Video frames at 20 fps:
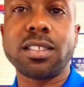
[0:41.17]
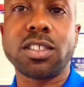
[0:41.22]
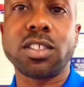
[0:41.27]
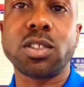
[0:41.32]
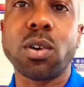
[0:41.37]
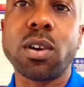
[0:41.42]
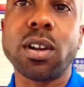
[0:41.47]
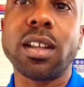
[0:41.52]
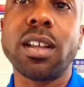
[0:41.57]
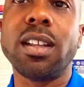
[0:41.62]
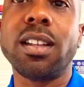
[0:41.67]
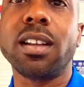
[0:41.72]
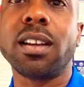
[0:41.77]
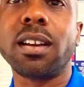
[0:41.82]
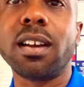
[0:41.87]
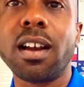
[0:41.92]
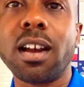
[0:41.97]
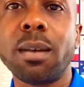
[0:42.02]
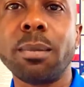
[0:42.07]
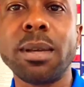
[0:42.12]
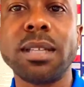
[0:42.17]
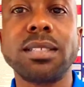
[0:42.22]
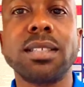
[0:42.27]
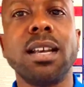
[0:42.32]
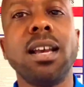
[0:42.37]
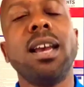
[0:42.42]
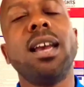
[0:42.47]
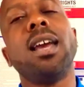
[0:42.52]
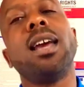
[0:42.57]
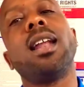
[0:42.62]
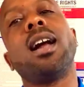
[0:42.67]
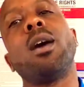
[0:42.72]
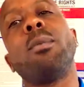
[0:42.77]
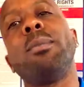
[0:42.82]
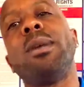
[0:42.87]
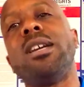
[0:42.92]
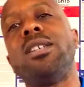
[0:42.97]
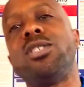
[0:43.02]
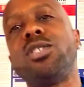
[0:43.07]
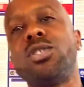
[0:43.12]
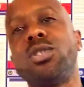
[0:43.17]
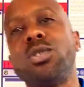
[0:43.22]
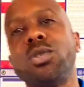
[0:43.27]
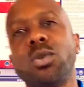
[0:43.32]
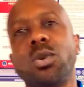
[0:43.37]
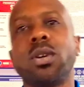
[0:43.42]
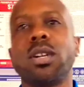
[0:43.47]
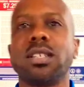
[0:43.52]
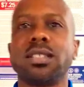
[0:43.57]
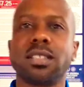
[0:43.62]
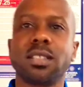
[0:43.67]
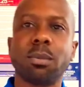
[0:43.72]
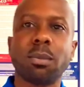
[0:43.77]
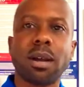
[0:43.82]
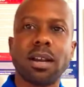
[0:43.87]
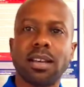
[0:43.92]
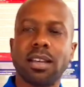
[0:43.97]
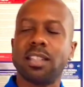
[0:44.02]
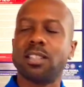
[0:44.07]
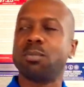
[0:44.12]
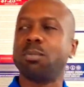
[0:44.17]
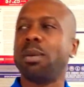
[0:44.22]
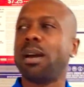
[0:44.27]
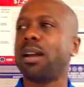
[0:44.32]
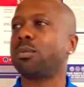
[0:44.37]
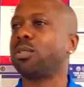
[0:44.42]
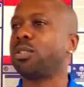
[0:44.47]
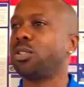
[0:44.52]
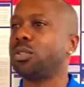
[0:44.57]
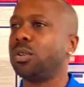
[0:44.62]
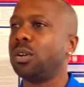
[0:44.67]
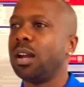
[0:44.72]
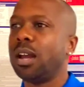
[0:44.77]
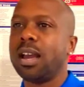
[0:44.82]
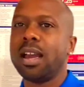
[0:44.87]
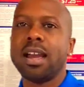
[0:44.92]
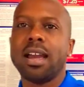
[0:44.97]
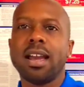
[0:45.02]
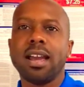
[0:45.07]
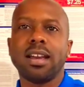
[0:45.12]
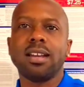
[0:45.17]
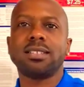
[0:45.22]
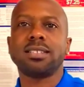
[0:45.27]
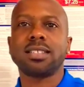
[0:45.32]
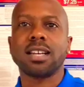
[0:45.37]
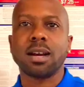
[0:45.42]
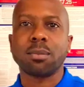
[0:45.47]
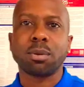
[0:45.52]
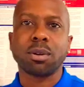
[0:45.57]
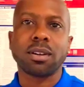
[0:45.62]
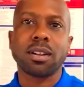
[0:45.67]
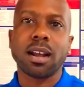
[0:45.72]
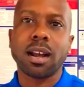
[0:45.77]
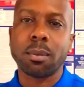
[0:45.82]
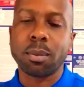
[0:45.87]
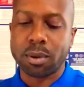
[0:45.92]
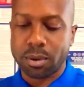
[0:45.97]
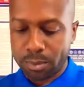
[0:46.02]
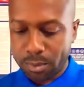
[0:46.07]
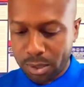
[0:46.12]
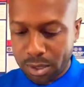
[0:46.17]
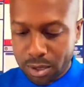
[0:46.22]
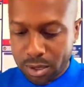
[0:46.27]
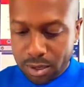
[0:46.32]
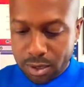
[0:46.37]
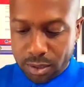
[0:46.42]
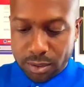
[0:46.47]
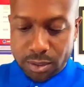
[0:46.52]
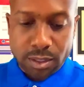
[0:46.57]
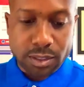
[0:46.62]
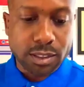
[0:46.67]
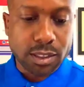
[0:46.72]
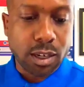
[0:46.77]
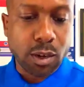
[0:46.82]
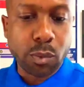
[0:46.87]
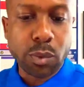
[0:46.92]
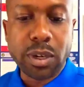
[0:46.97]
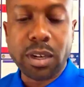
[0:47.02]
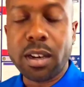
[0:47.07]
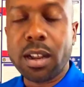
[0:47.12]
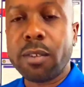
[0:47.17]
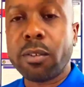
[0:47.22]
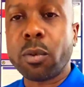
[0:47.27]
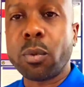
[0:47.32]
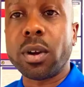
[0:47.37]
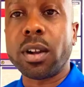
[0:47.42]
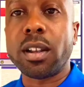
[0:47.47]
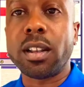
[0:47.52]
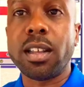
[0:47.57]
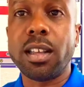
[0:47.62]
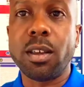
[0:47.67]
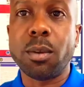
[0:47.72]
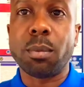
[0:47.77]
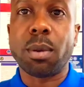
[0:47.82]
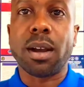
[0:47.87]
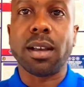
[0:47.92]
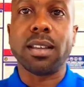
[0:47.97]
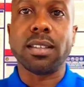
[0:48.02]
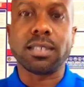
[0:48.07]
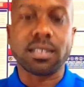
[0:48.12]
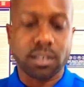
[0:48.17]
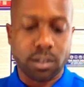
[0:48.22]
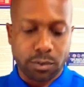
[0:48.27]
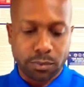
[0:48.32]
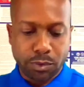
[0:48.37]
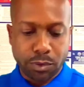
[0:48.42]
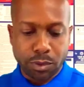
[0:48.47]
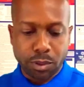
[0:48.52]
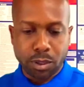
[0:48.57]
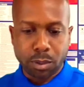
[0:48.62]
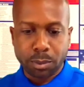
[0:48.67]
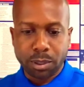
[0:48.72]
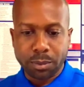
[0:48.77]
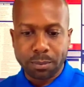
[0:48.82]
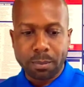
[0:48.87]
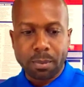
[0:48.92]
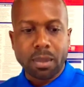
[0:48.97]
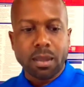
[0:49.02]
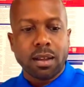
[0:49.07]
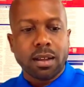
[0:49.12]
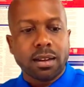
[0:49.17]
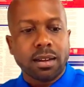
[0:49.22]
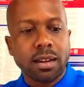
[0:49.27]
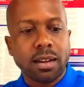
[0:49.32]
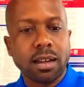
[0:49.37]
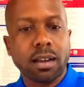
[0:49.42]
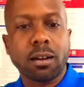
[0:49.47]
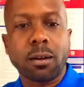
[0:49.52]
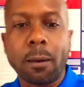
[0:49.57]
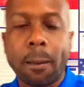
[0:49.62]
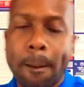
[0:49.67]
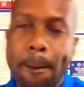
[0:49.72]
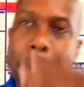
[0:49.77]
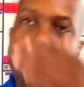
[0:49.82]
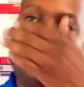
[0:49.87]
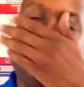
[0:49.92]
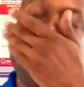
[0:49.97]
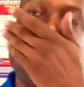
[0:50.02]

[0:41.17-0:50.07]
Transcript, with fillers: "get started" in the comments, and I'll make sure that somebody gets back with you ASAP or dapper. Because uh, we never want to leave you by yourself. You know what I mean? Now,